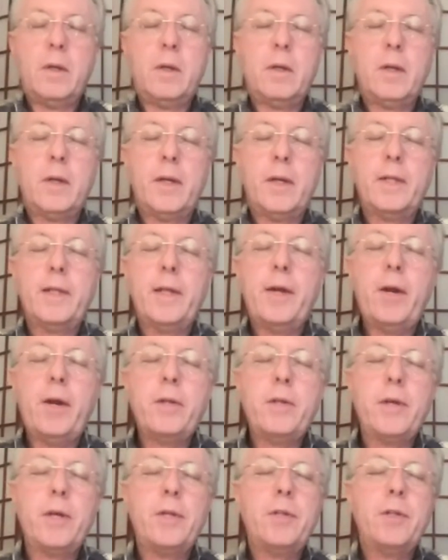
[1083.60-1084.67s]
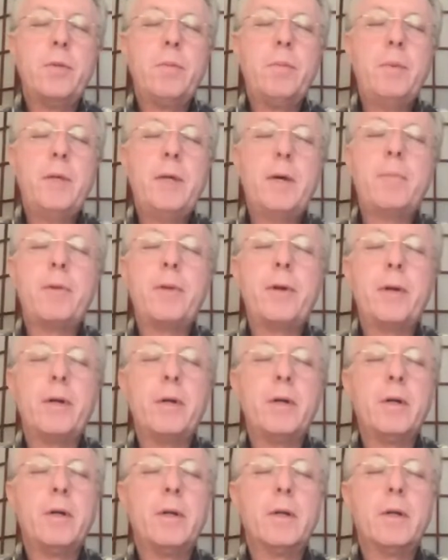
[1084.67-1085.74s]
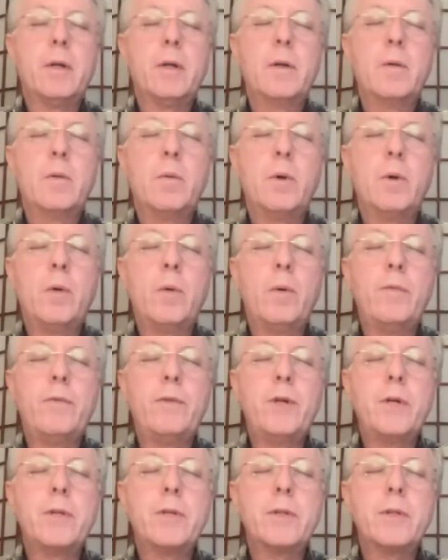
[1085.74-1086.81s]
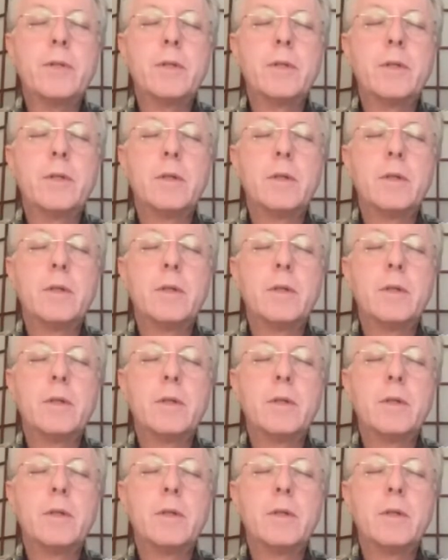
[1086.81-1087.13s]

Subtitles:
And let our attention be up there where we've just